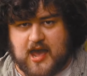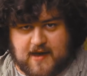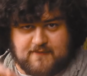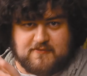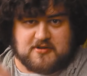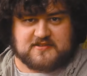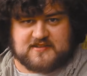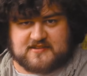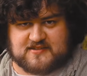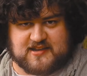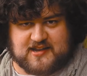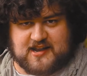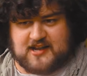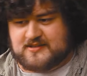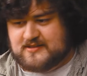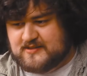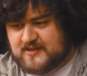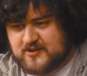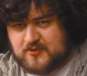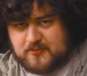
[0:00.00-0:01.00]
and once it's
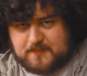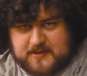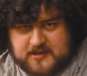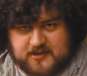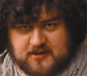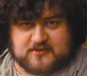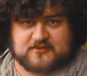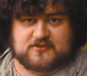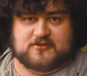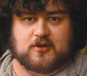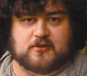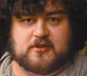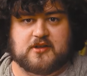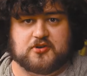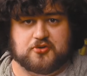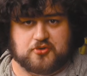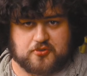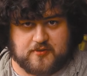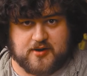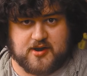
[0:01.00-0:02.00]
connected, it'll be a
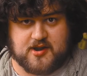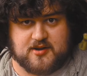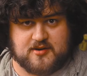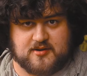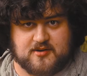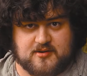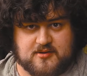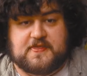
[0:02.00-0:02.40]
solid green.